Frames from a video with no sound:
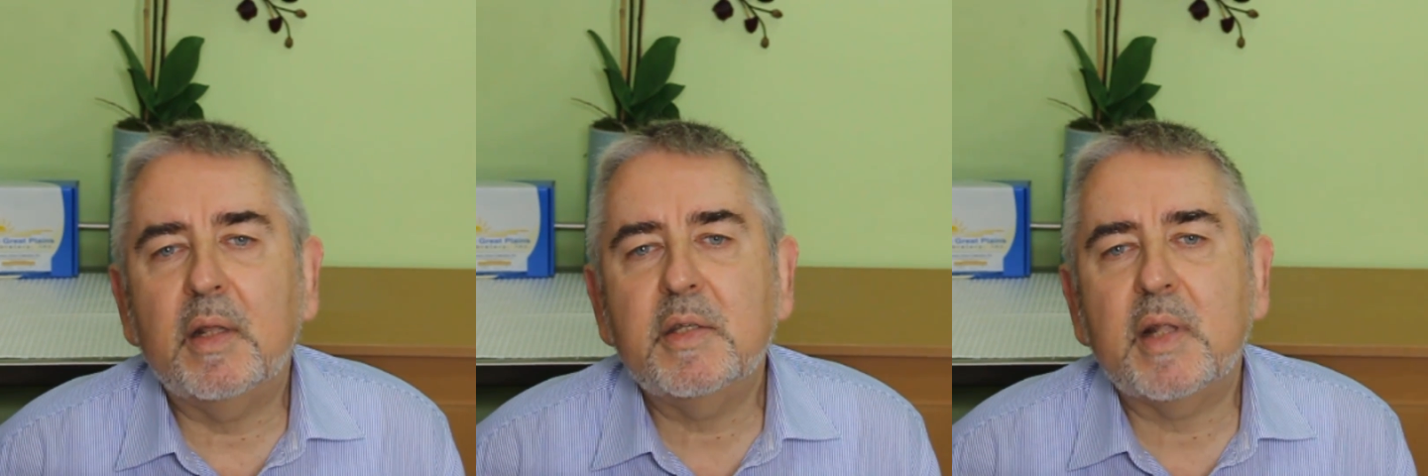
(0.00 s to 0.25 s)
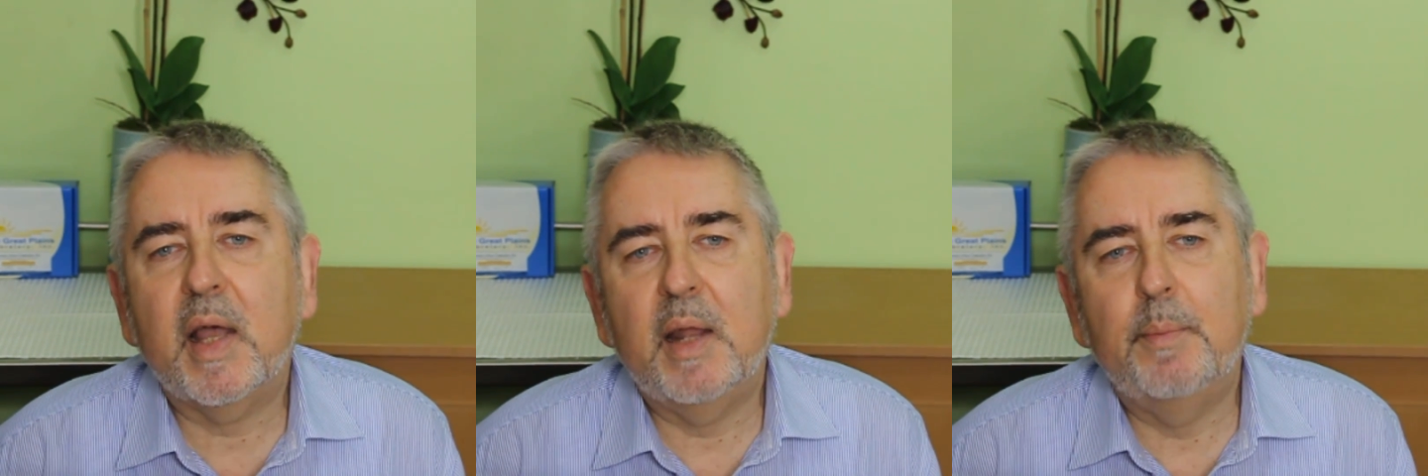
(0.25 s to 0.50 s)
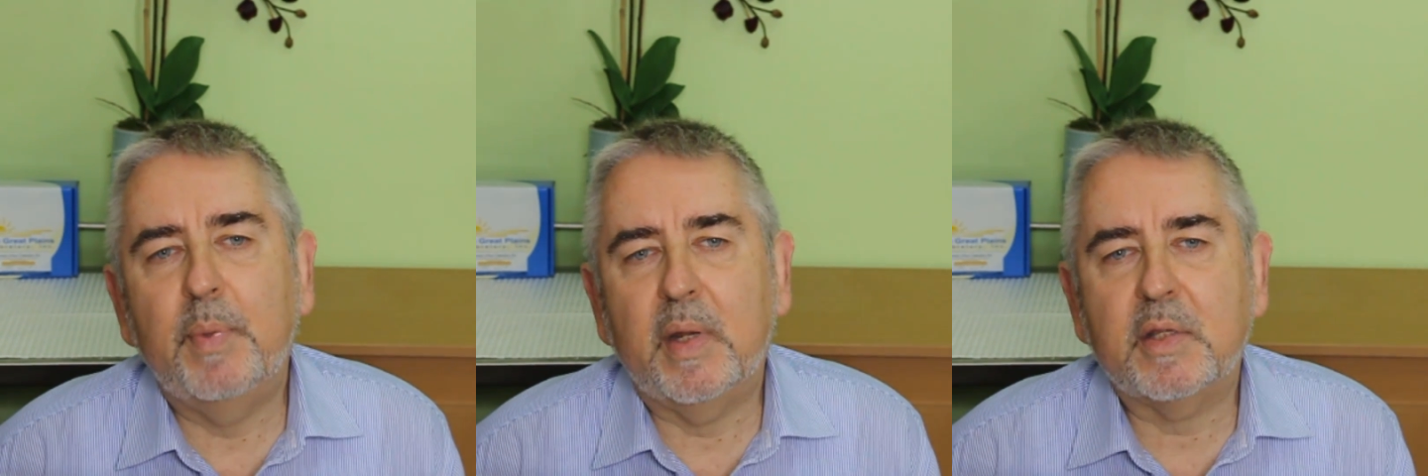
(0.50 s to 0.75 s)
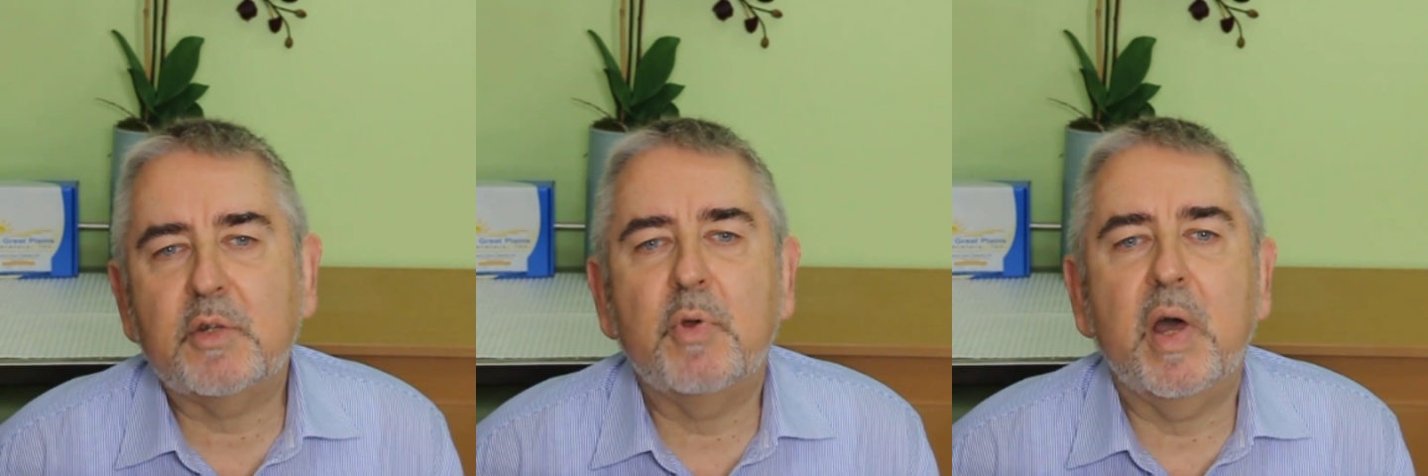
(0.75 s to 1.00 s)
least they had
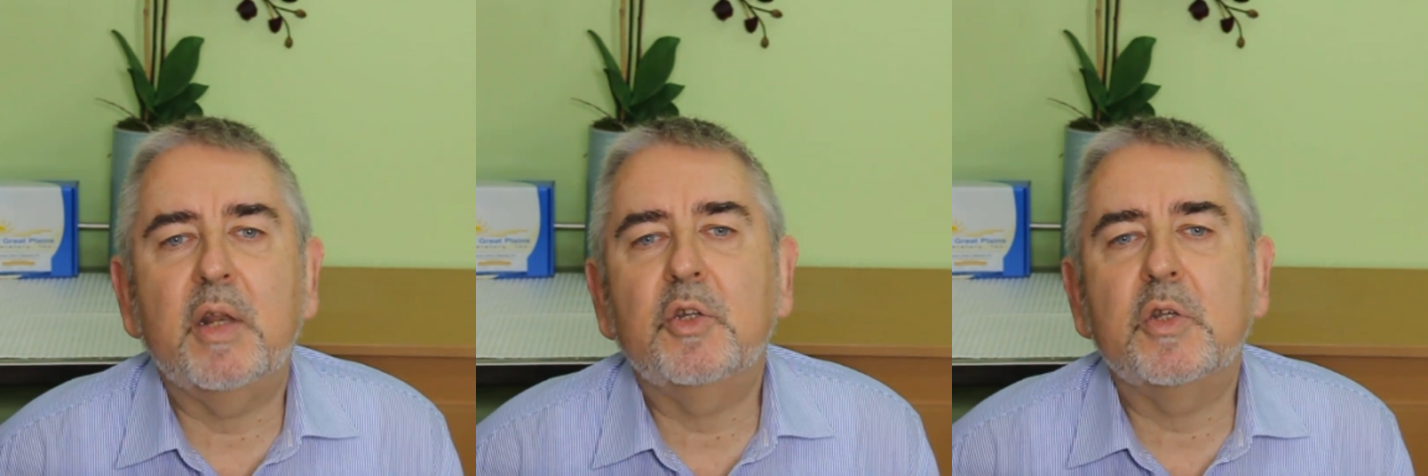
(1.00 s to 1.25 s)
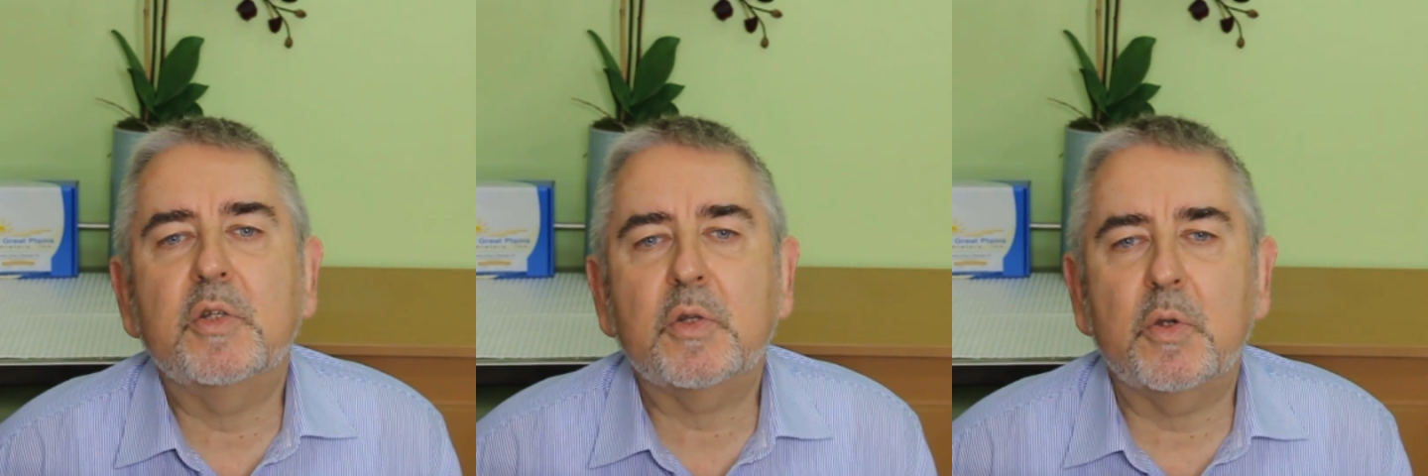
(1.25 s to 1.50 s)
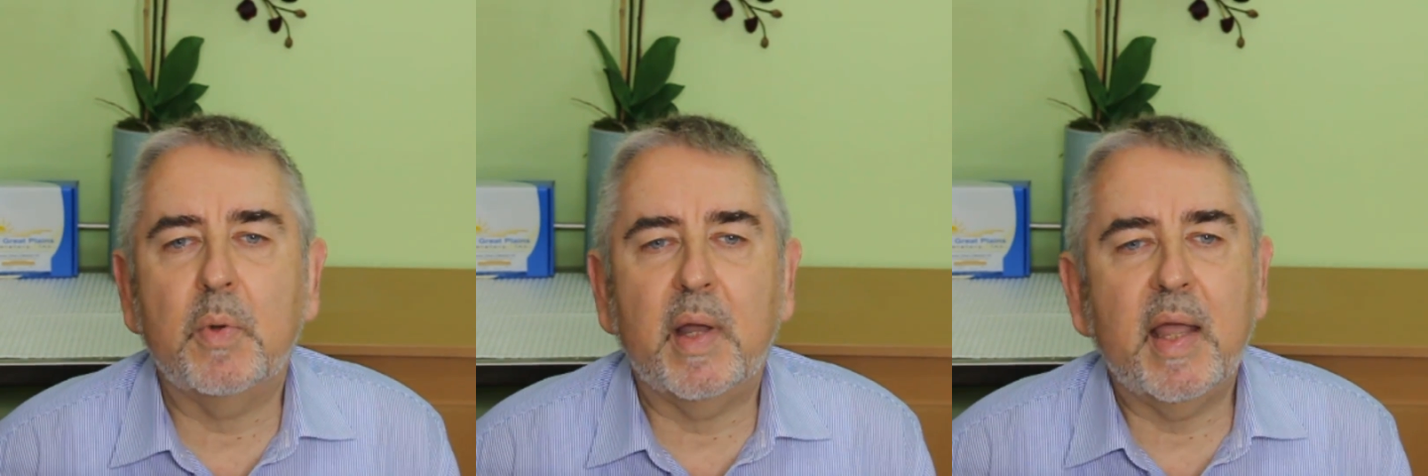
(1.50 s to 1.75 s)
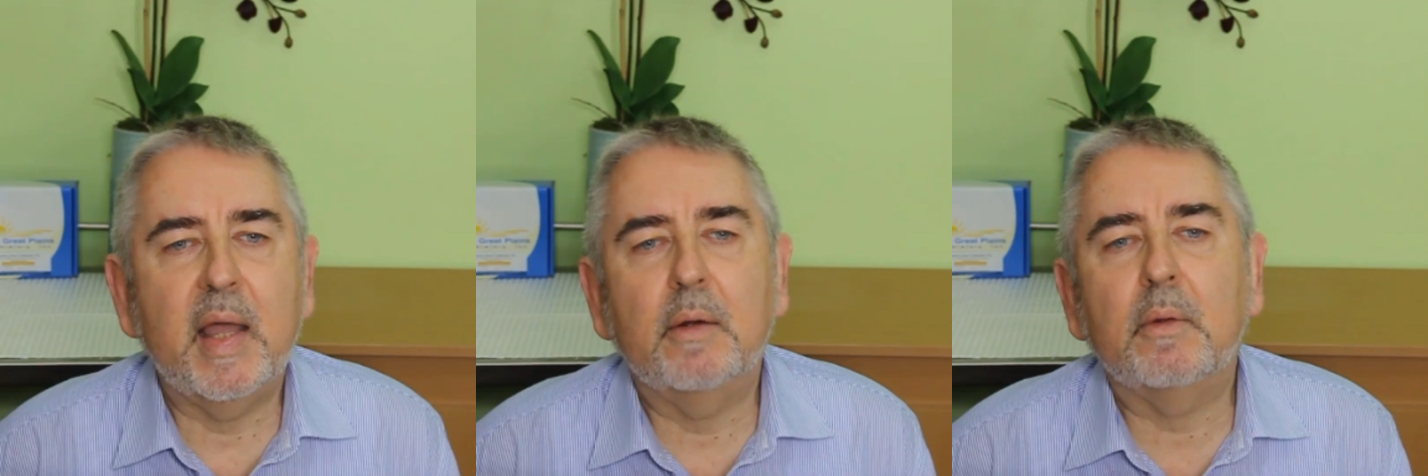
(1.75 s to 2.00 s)
better strategies to
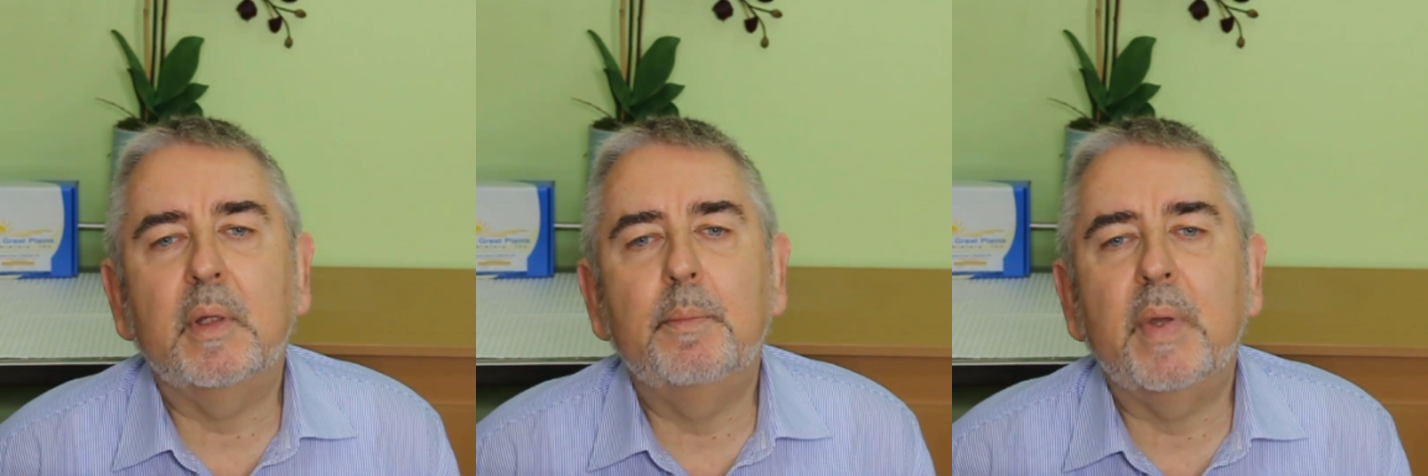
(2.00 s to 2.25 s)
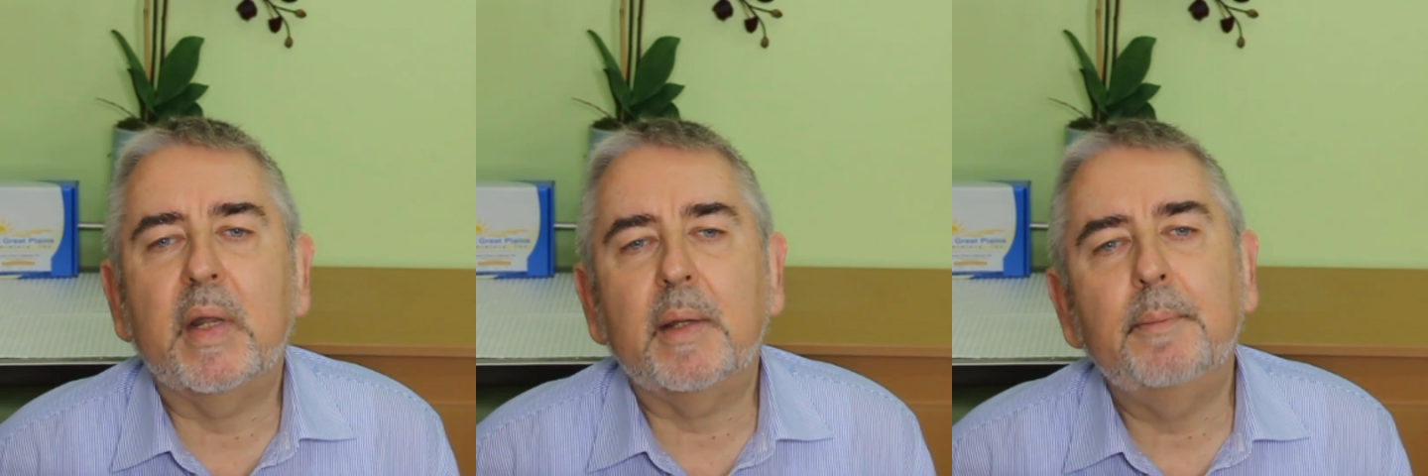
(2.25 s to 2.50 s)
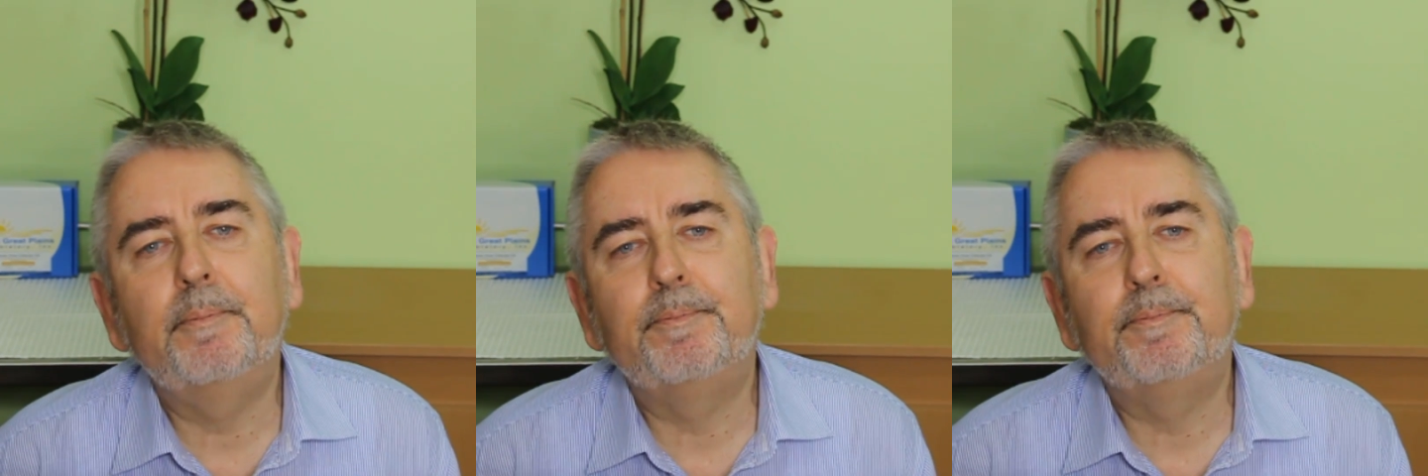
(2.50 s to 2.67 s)
handle him better.